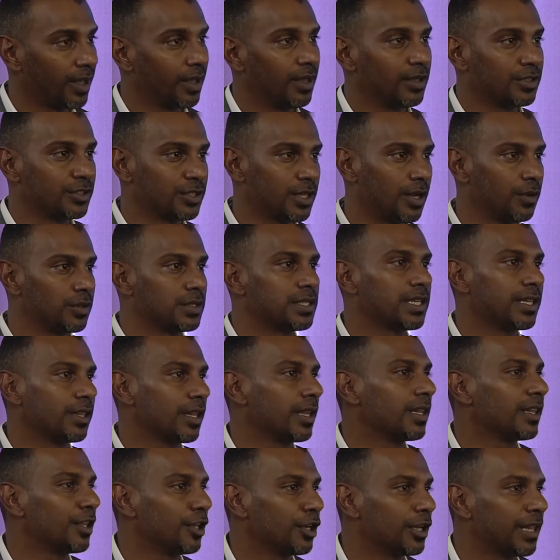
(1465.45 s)
So I would say that,
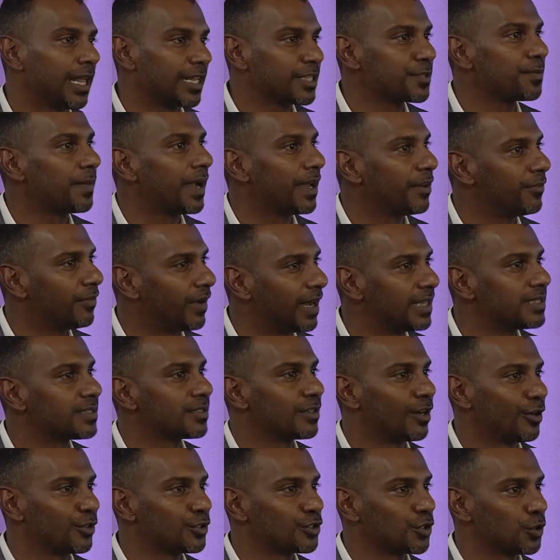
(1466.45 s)
that's my advice
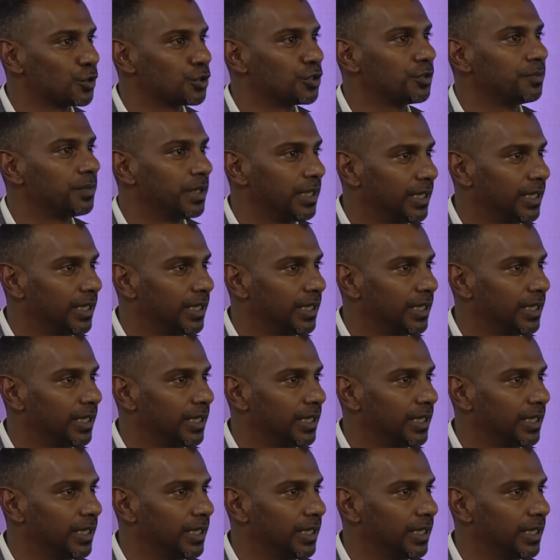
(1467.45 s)
around social media.